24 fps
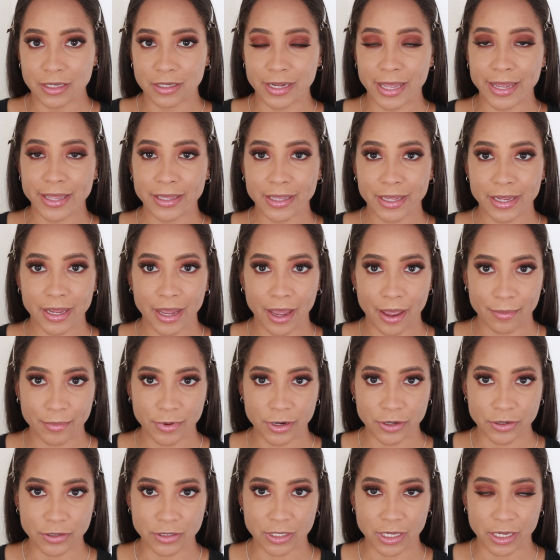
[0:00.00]
Lately, I've been
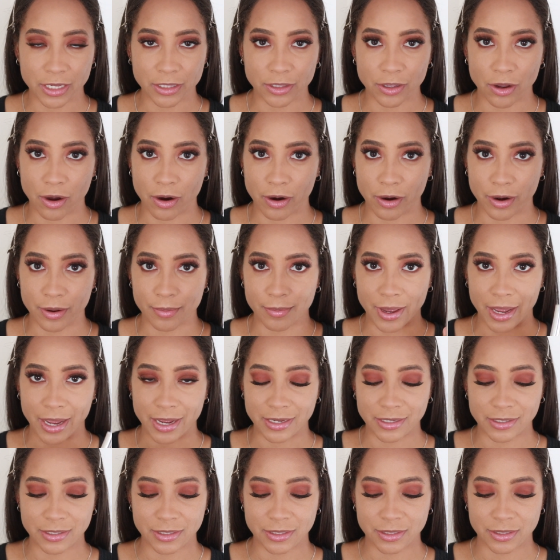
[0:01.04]
using the
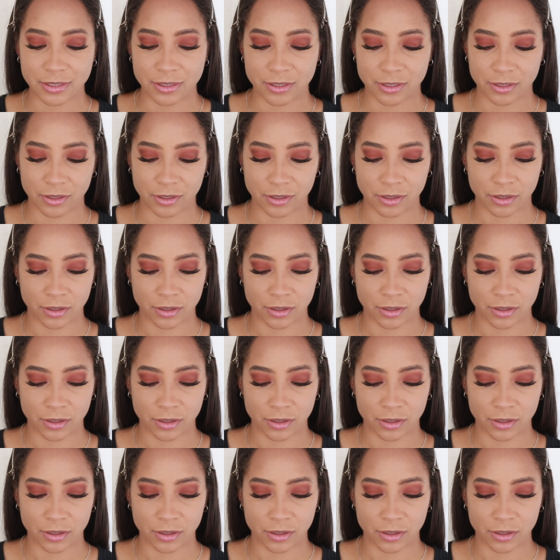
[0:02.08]
RMS,